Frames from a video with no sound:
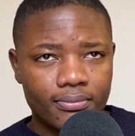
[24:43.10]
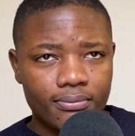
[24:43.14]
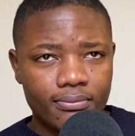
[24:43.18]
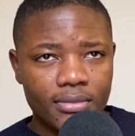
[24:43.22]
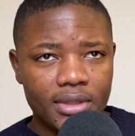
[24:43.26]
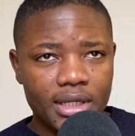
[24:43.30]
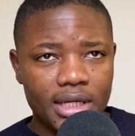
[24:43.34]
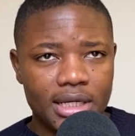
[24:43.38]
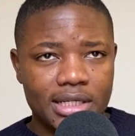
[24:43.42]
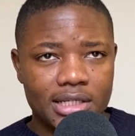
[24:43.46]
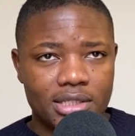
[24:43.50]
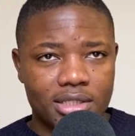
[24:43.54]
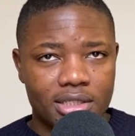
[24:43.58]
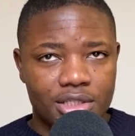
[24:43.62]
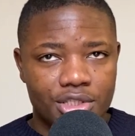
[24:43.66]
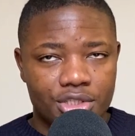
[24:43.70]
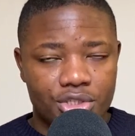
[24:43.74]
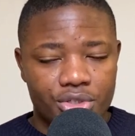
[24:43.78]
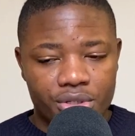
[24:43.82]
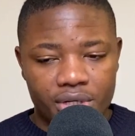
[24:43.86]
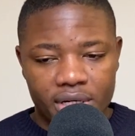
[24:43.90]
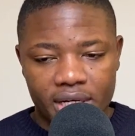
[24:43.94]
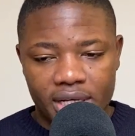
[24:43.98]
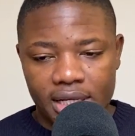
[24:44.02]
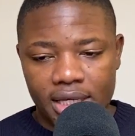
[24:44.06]
is
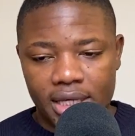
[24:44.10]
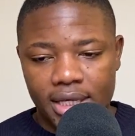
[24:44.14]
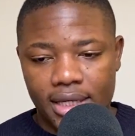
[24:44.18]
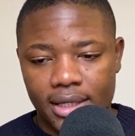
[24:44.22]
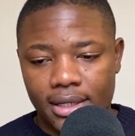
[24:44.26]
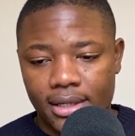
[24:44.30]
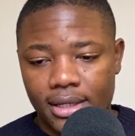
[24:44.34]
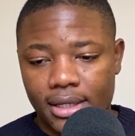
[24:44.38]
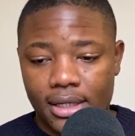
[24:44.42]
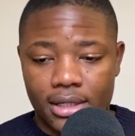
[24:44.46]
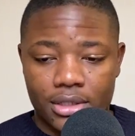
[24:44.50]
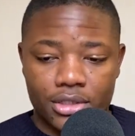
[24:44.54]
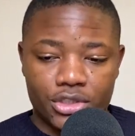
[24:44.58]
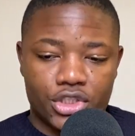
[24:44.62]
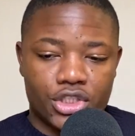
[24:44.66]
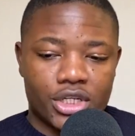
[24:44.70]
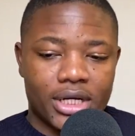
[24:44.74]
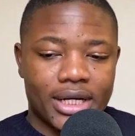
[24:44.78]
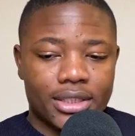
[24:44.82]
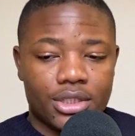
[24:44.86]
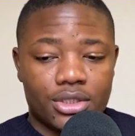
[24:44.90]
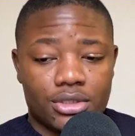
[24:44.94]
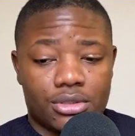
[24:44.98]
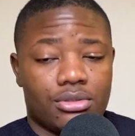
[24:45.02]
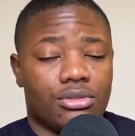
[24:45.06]
intriguing, I'll try
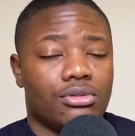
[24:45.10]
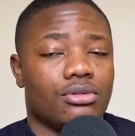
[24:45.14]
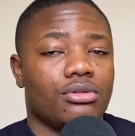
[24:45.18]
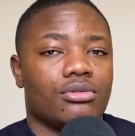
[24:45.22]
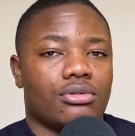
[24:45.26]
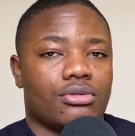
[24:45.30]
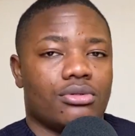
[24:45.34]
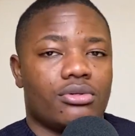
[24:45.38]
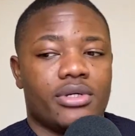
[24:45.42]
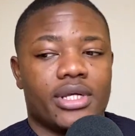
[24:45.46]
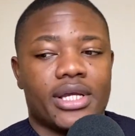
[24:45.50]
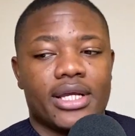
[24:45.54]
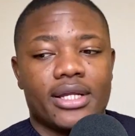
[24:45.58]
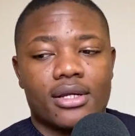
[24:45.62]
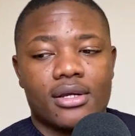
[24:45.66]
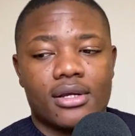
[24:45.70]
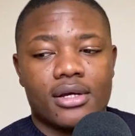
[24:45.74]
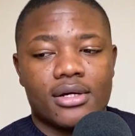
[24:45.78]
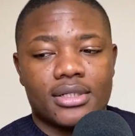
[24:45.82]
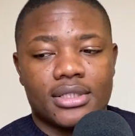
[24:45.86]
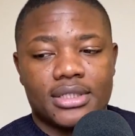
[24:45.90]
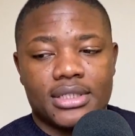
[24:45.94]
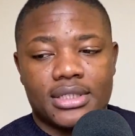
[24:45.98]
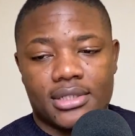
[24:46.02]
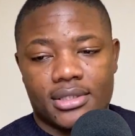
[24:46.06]
to create
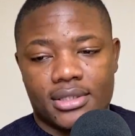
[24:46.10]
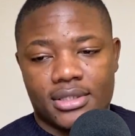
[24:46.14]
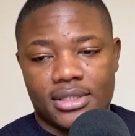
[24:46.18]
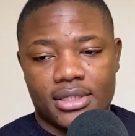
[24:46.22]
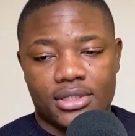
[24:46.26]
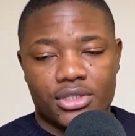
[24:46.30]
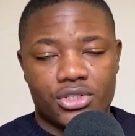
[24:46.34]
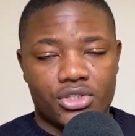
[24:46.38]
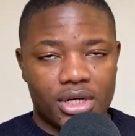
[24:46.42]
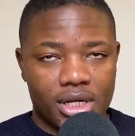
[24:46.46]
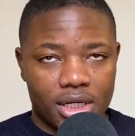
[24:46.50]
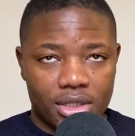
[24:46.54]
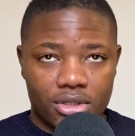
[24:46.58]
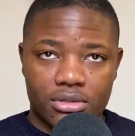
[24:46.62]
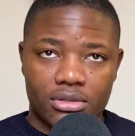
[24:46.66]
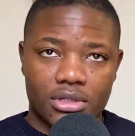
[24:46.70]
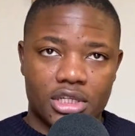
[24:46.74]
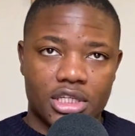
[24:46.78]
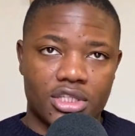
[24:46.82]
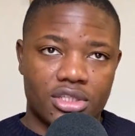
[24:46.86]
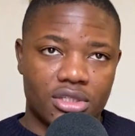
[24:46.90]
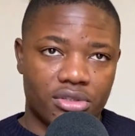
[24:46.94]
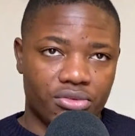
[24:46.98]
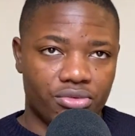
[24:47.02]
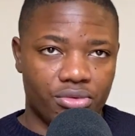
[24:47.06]
content and try to
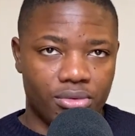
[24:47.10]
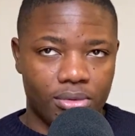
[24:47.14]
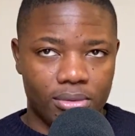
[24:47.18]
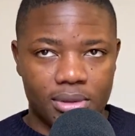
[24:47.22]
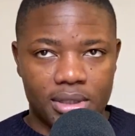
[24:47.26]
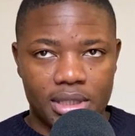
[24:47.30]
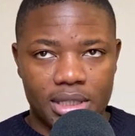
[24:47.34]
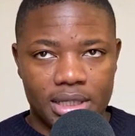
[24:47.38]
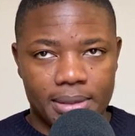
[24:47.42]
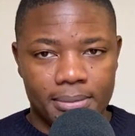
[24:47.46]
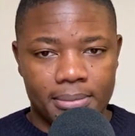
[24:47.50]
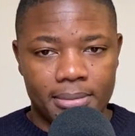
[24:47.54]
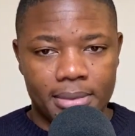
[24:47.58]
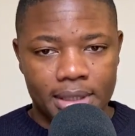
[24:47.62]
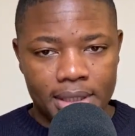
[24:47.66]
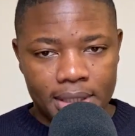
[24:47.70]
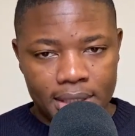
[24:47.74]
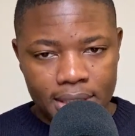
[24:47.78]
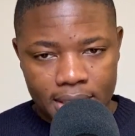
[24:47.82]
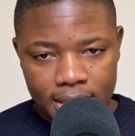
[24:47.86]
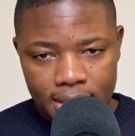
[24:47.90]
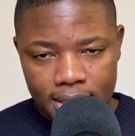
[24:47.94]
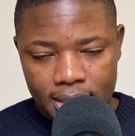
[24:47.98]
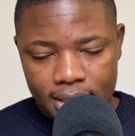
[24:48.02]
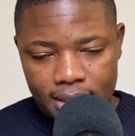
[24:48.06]
interview them.
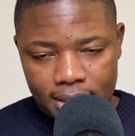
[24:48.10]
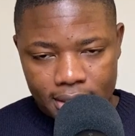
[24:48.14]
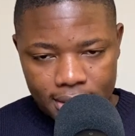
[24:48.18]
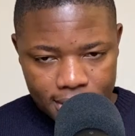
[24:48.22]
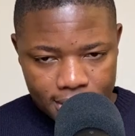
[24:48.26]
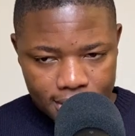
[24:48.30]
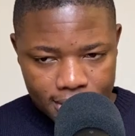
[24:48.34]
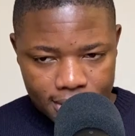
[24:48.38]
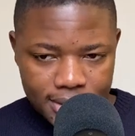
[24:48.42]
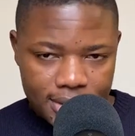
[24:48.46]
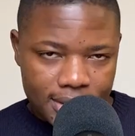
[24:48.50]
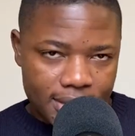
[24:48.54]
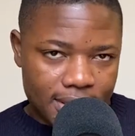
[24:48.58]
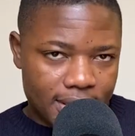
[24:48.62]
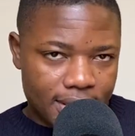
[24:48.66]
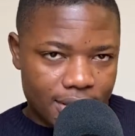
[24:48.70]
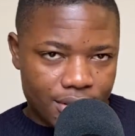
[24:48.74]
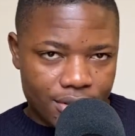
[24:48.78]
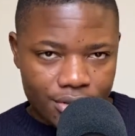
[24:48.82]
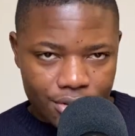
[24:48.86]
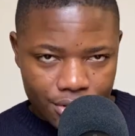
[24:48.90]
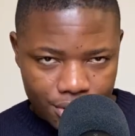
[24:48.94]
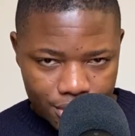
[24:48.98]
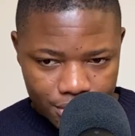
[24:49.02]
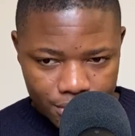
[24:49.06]
And
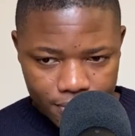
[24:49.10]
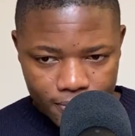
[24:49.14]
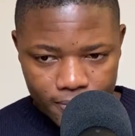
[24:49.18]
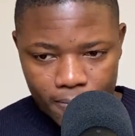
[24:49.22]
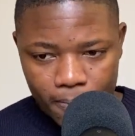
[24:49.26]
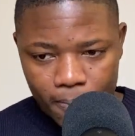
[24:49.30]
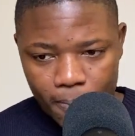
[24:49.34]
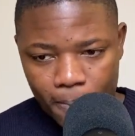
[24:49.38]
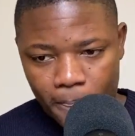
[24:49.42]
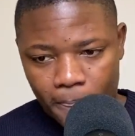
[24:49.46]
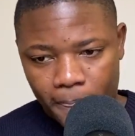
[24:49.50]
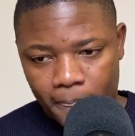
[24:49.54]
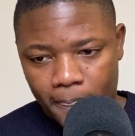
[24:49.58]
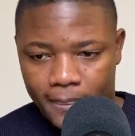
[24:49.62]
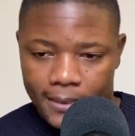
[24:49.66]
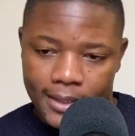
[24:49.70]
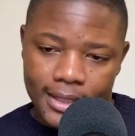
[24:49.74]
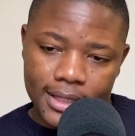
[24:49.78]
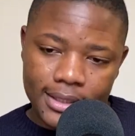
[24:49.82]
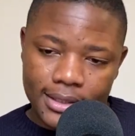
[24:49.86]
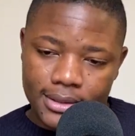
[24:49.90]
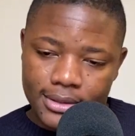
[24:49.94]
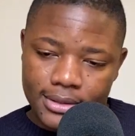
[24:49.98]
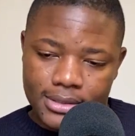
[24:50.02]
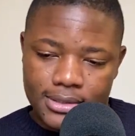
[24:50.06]

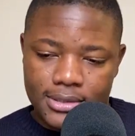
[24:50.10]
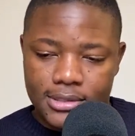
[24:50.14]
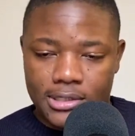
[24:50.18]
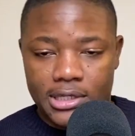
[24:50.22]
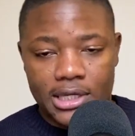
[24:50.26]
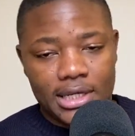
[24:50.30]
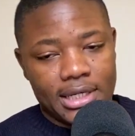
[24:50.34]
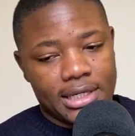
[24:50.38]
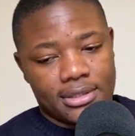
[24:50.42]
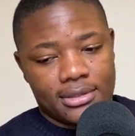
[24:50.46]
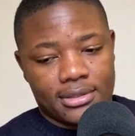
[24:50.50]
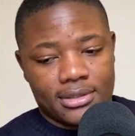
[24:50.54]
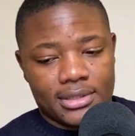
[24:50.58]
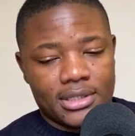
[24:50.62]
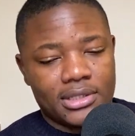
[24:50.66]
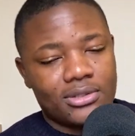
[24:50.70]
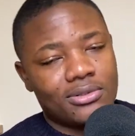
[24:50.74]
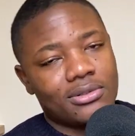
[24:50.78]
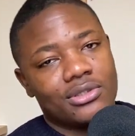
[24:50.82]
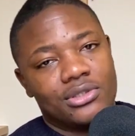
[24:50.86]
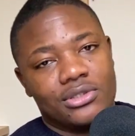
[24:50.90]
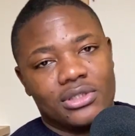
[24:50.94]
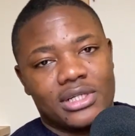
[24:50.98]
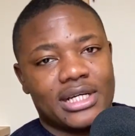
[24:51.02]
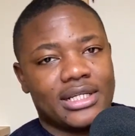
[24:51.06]
so yeah, that's
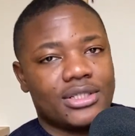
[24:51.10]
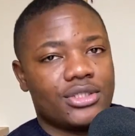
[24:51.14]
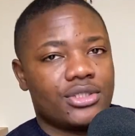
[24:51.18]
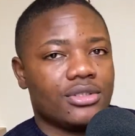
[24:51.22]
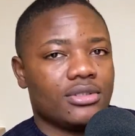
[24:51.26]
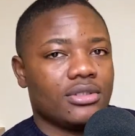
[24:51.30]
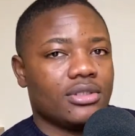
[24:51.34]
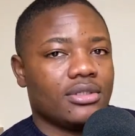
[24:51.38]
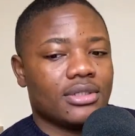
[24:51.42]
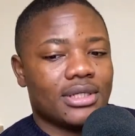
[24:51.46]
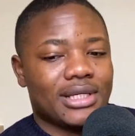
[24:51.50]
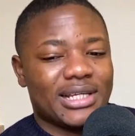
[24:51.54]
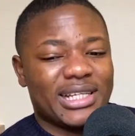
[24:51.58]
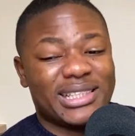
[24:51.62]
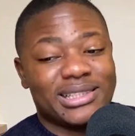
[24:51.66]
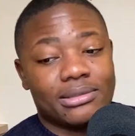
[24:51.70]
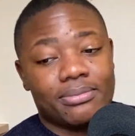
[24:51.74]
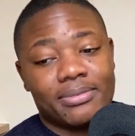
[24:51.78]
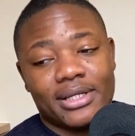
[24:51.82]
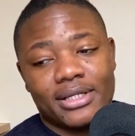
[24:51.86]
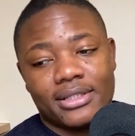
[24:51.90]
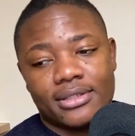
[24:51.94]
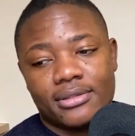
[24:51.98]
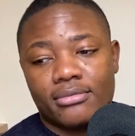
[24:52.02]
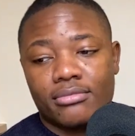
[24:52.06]
what you guys should
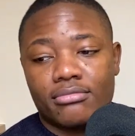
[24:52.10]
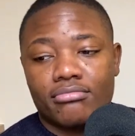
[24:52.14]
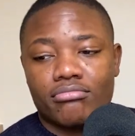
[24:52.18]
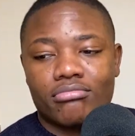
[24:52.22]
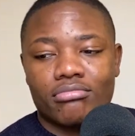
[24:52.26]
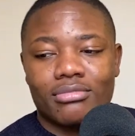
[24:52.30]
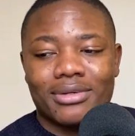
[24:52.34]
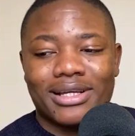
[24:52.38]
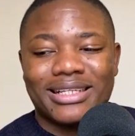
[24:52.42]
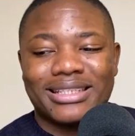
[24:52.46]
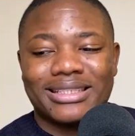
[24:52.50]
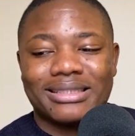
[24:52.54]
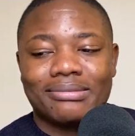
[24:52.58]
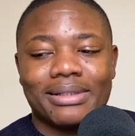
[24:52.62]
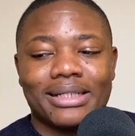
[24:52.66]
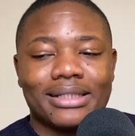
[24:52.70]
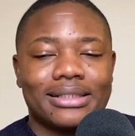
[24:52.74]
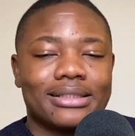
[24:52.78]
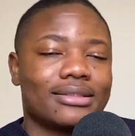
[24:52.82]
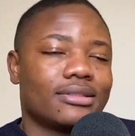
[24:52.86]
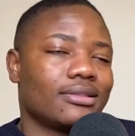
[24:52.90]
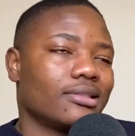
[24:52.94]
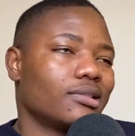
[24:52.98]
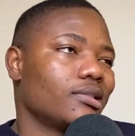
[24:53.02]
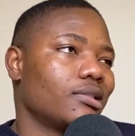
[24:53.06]
expect.
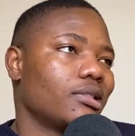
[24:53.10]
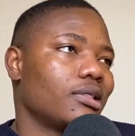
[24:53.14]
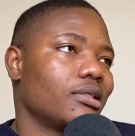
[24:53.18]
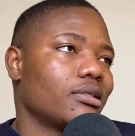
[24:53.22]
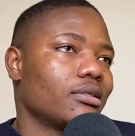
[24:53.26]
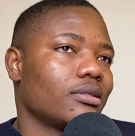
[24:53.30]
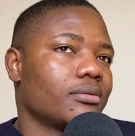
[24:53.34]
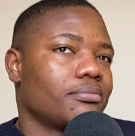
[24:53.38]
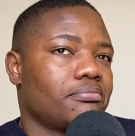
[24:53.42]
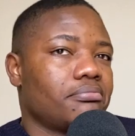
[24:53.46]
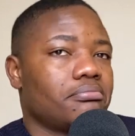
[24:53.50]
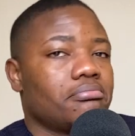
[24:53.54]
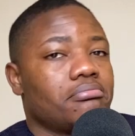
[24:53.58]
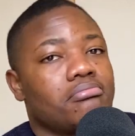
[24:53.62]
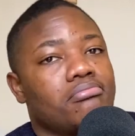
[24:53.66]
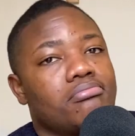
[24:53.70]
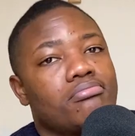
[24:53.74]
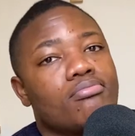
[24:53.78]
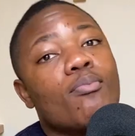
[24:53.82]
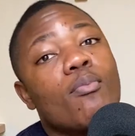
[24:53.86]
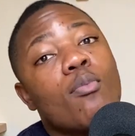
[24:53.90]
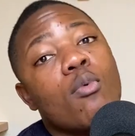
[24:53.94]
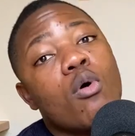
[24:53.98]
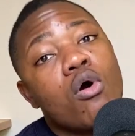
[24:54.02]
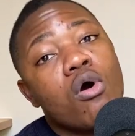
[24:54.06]
Expect
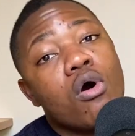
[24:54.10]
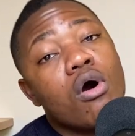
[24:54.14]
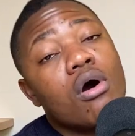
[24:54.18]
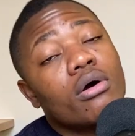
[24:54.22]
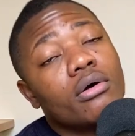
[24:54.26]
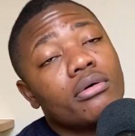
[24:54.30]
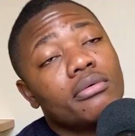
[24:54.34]
more